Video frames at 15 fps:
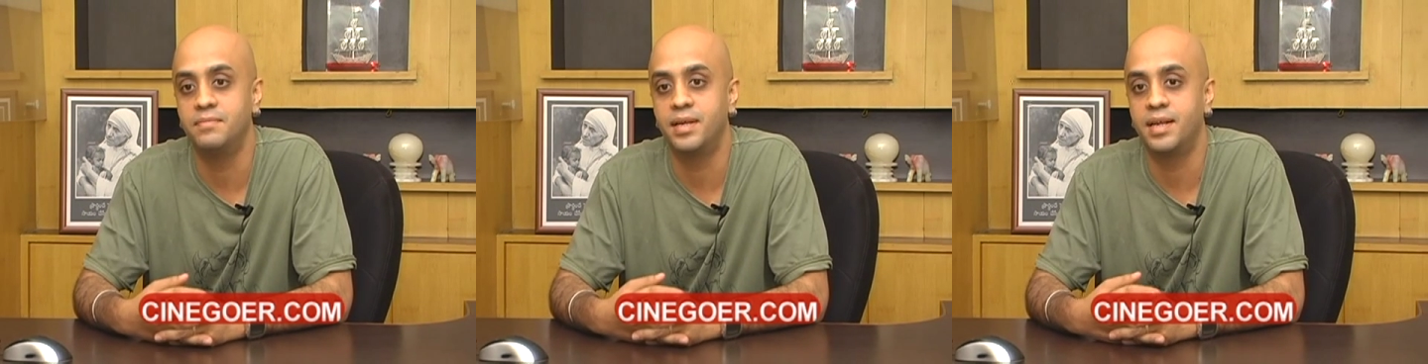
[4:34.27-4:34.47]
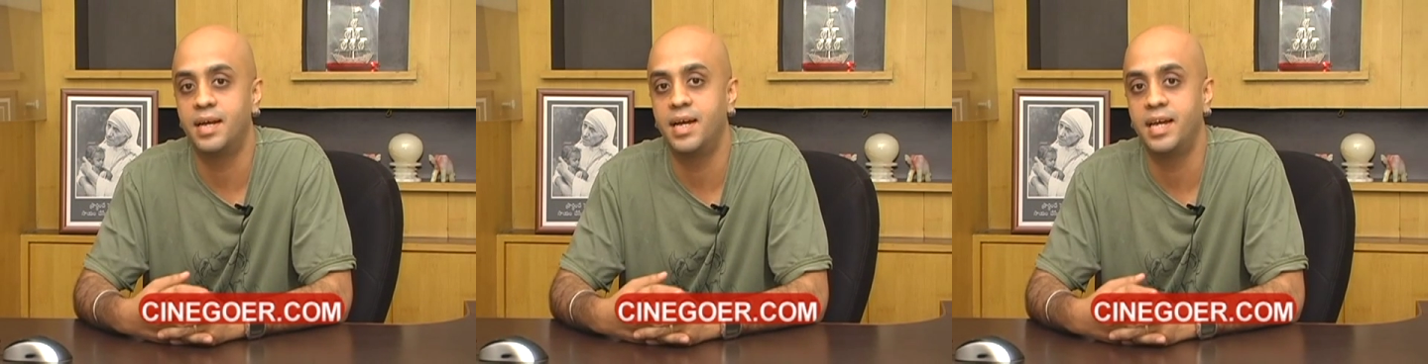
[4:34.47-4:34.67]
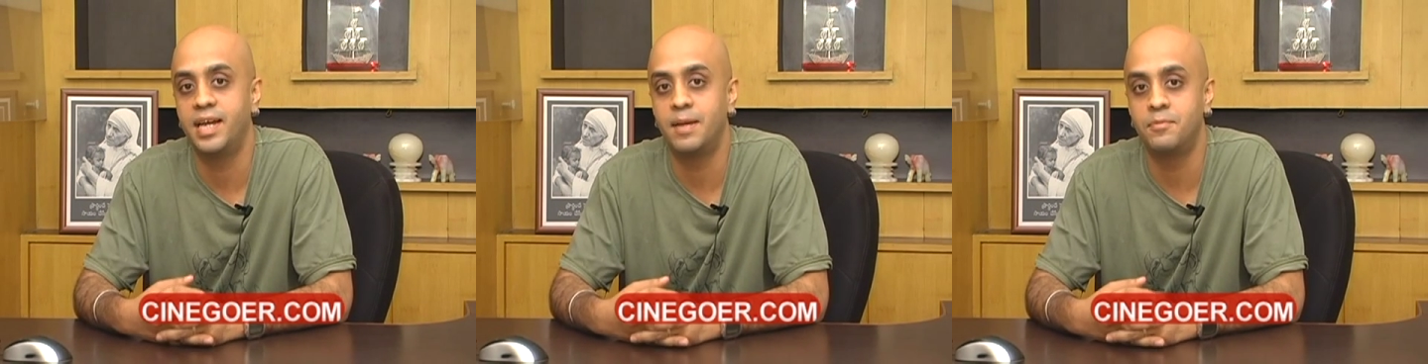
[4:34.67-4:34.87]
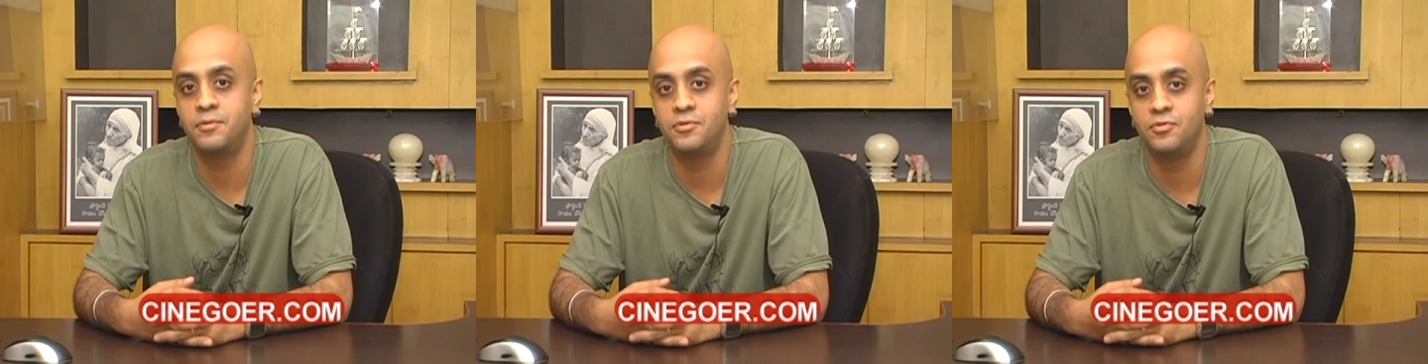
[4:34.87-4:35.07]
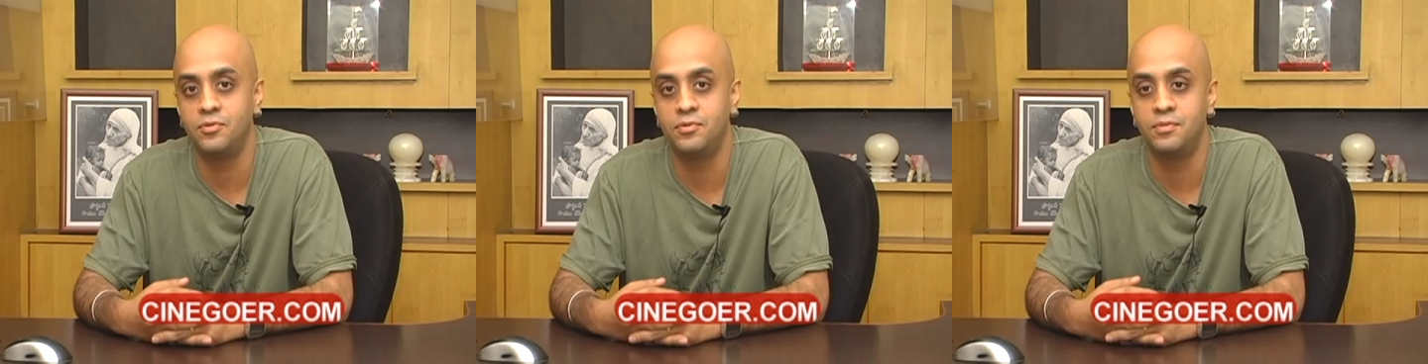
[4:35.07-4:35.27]
And I
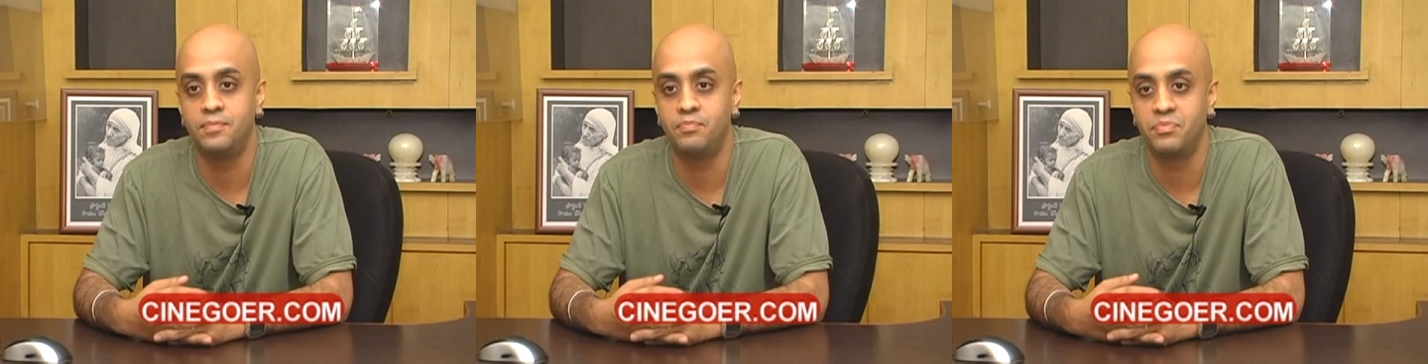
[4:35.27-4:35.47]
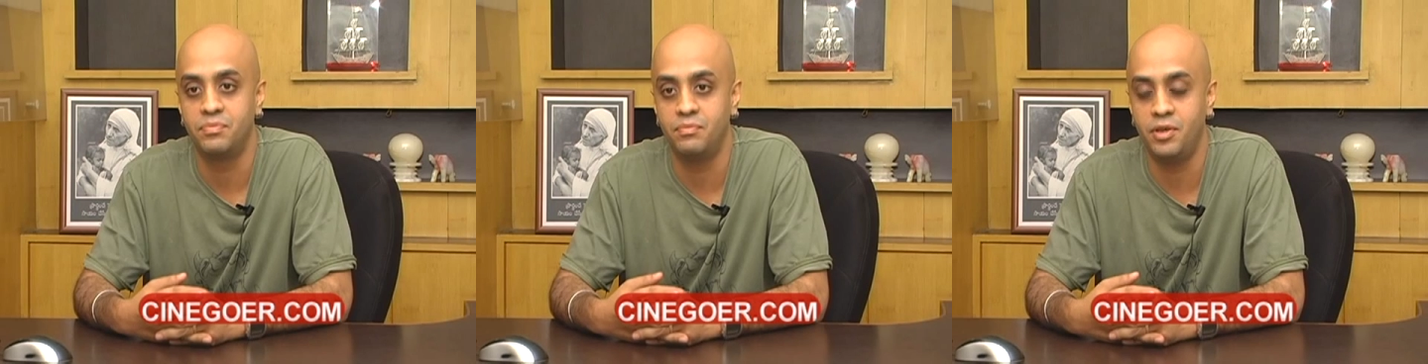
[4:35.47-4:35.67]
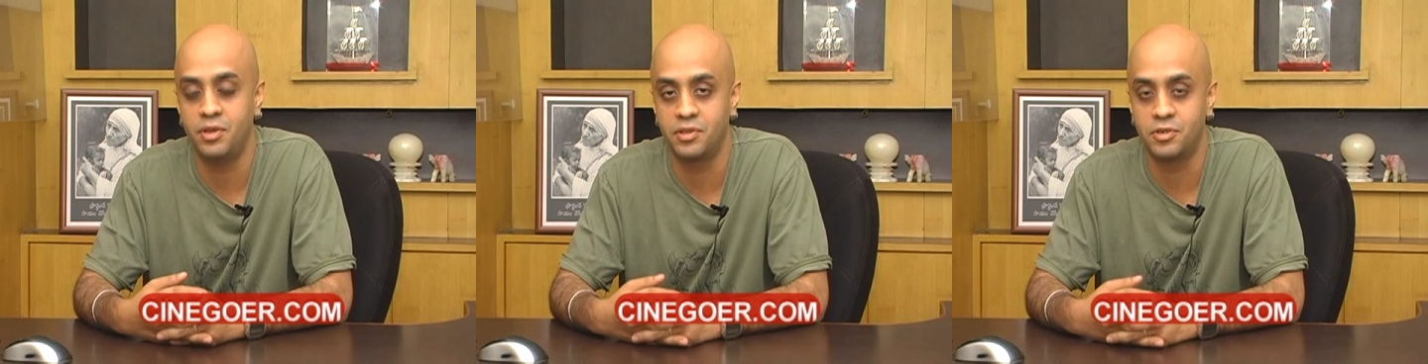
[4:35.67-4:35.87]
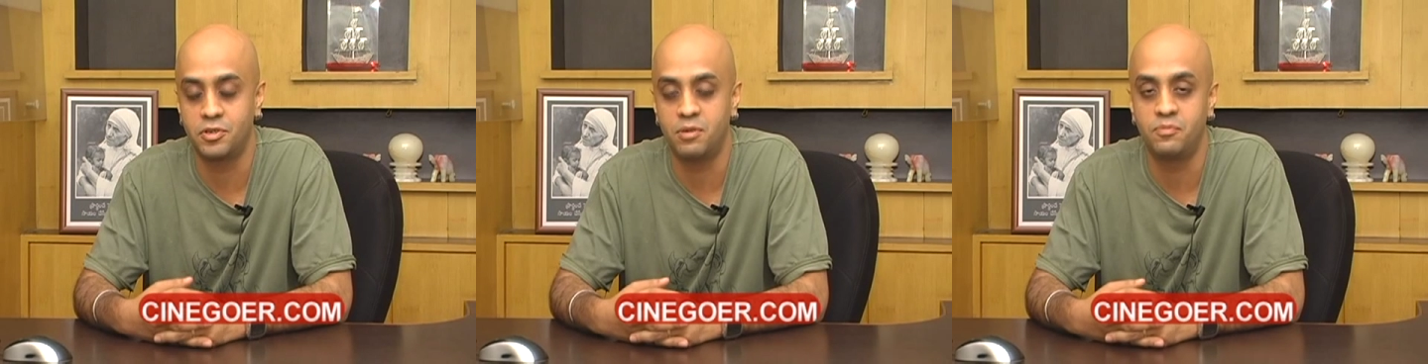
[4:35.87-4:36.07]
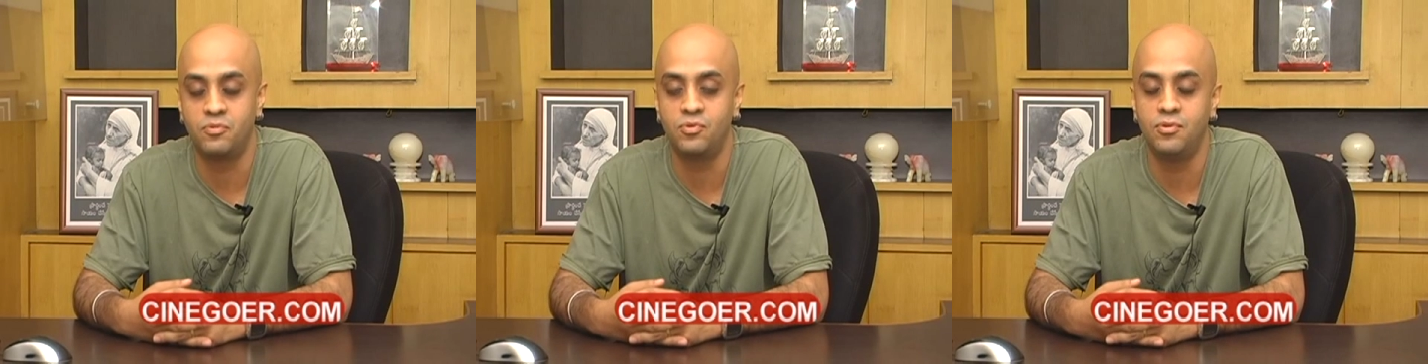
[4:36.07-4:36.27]
happened to be on the
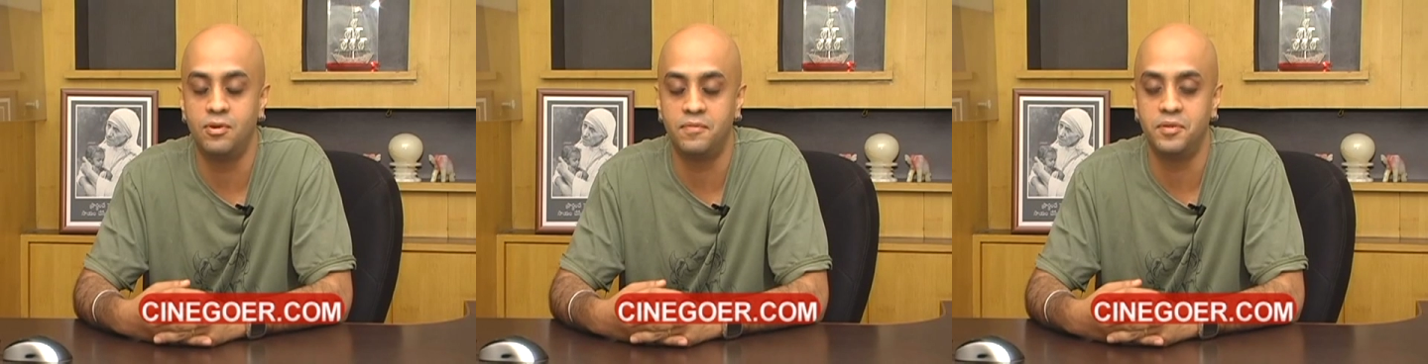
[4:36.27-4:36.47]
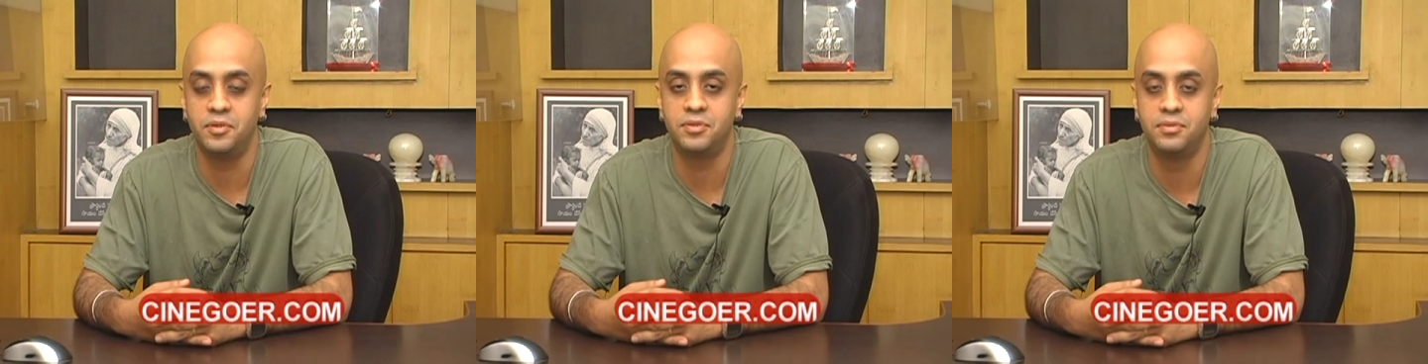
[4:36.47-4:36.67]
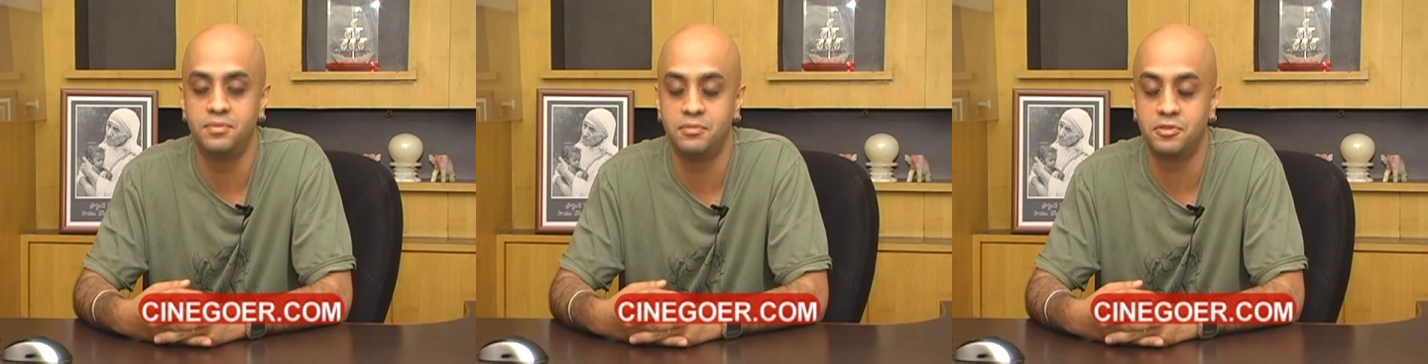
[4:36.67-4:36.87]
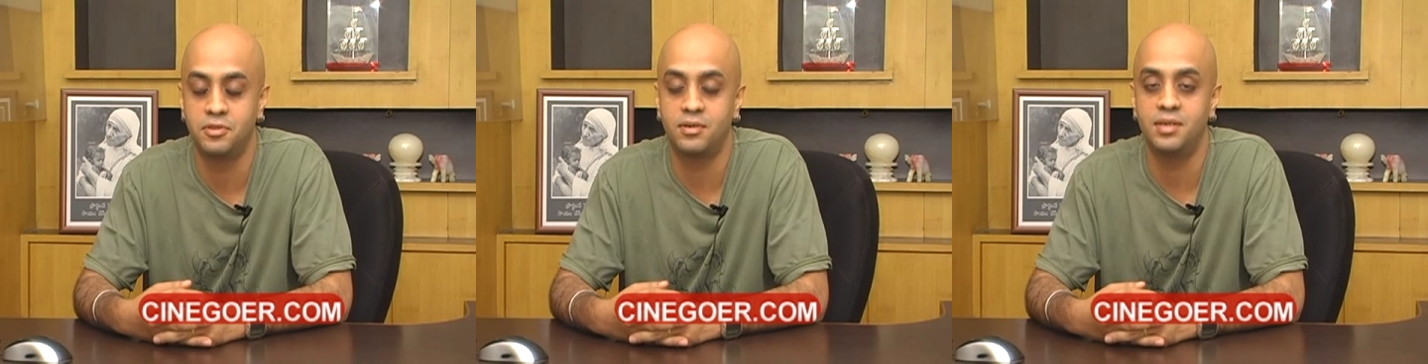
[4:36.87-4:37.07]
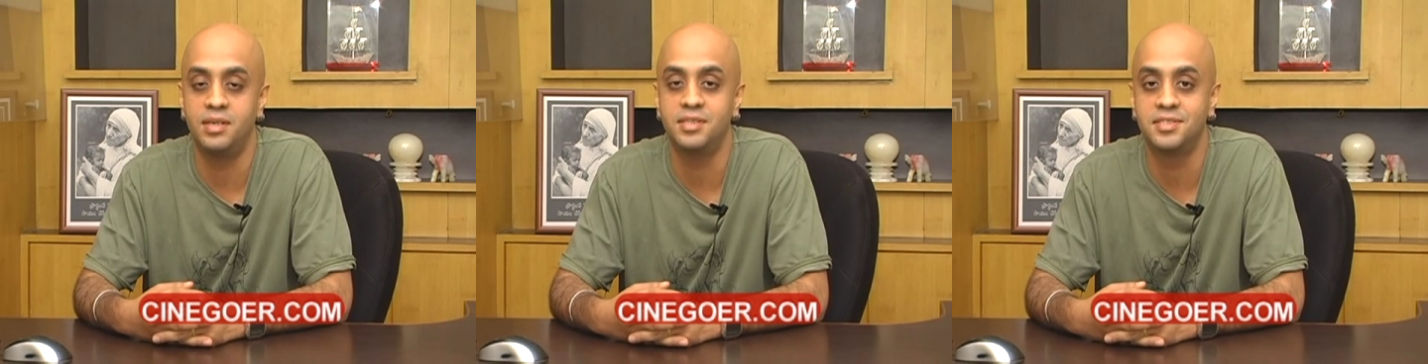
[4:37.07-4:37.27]
top 2 of his
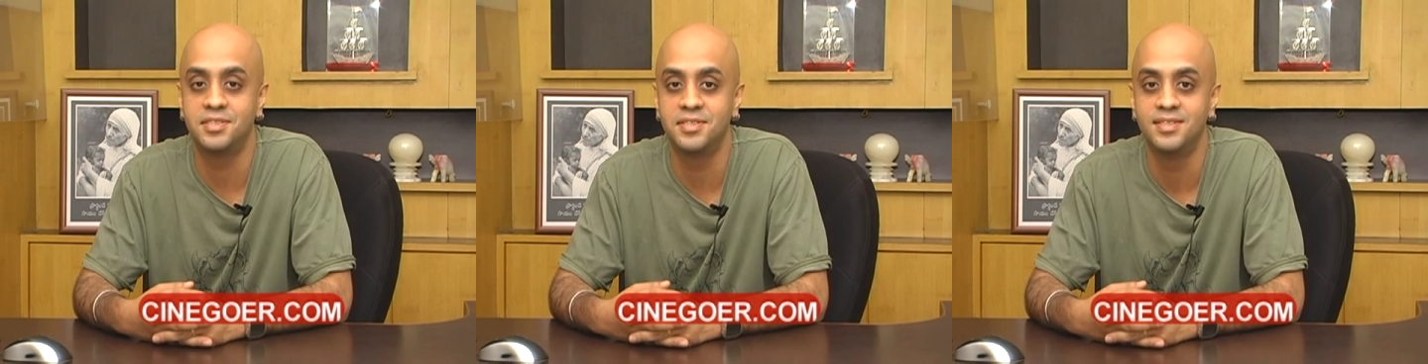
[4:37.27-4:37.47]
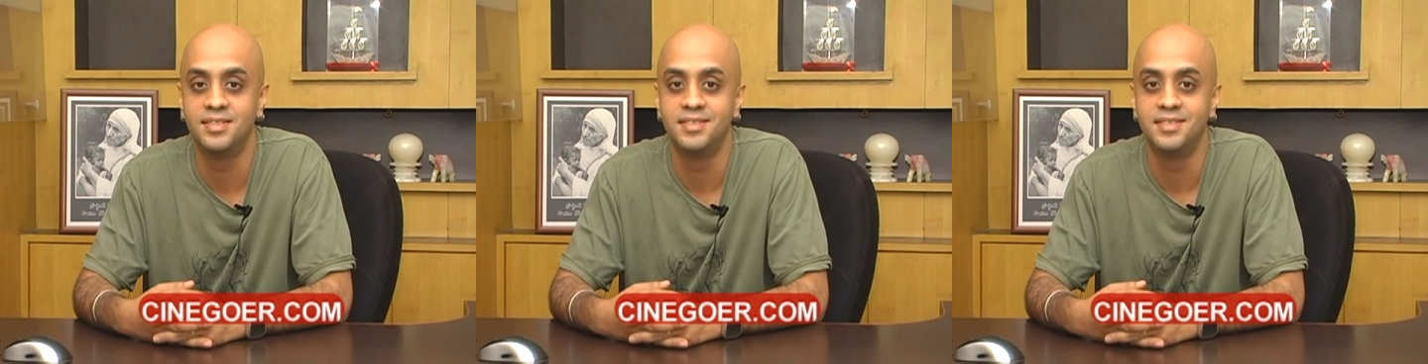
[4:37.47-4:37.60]
shortlist.